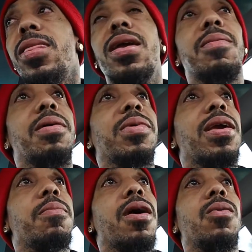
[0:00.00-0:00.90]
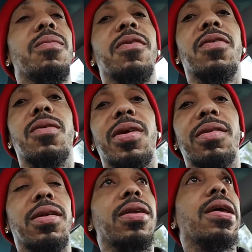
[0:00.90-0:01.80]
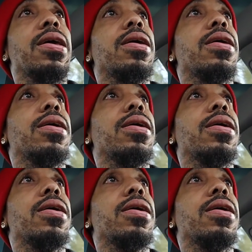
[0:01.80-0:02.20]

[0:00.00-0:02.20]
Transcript: yeah, man, I'm gonna keep y'all with me for the rest of the day.